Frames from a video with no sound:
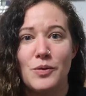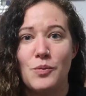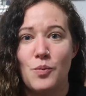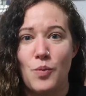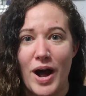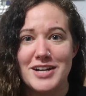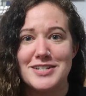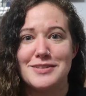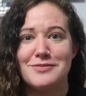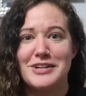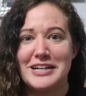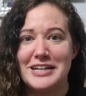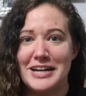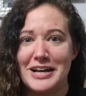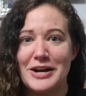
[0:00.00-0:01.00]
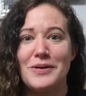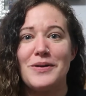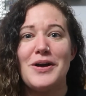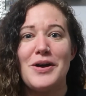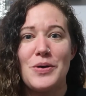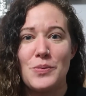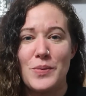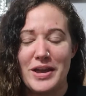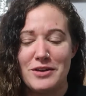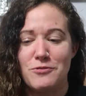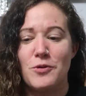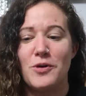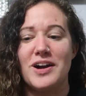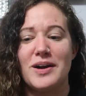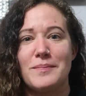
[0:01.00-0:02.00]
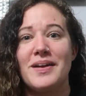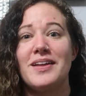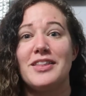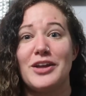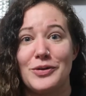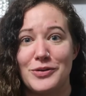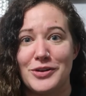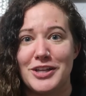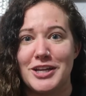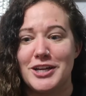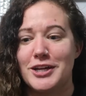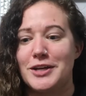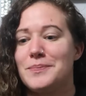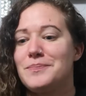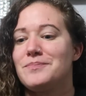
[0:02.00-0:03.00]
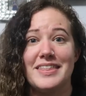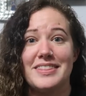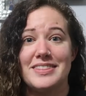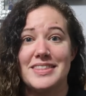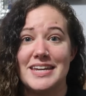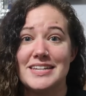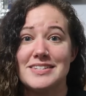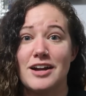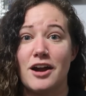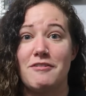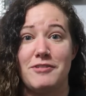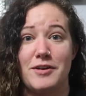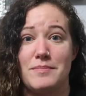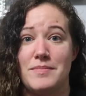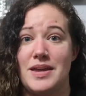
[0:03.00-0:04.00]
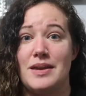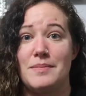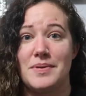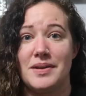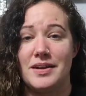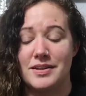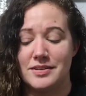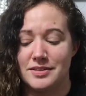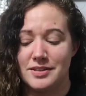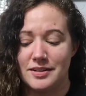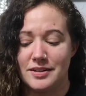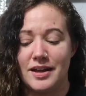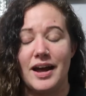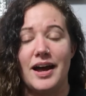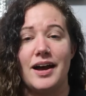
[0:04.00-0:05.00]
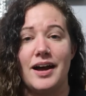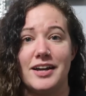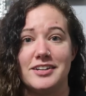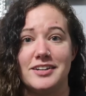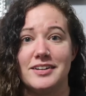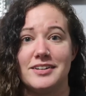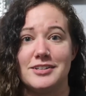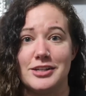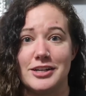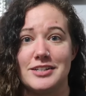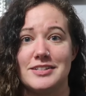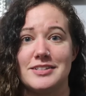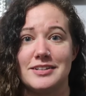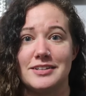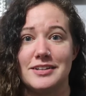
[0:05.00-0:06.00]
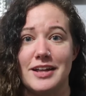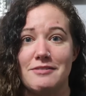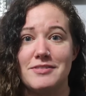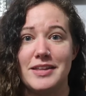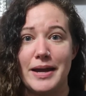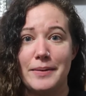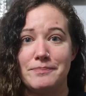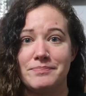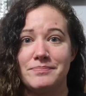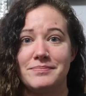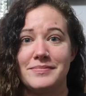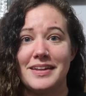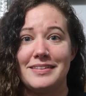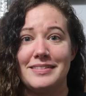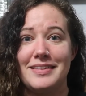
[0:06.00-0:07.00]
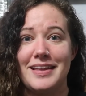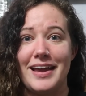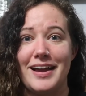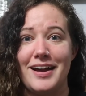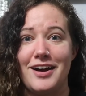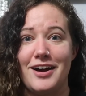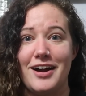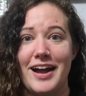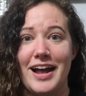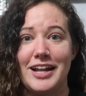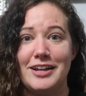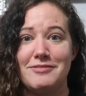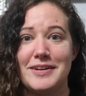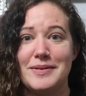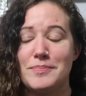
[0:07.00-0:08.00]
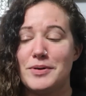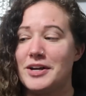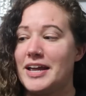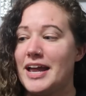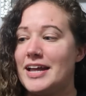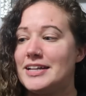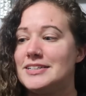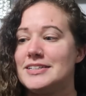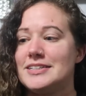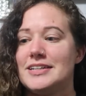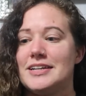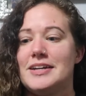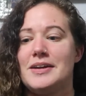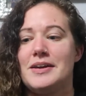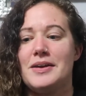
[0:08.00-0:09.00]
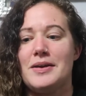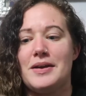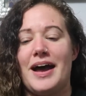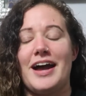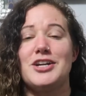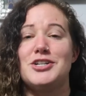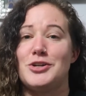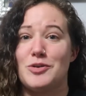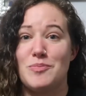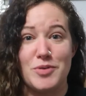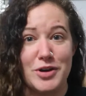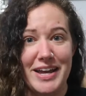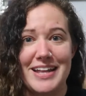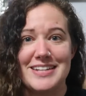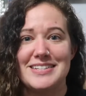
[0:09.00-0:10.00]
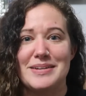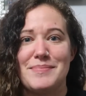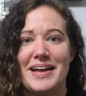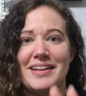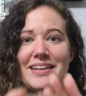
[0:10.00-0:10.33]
watch the video, wait for them, they're really good. These are for me because I just love them. They are elephant bookends. I showed bookends in my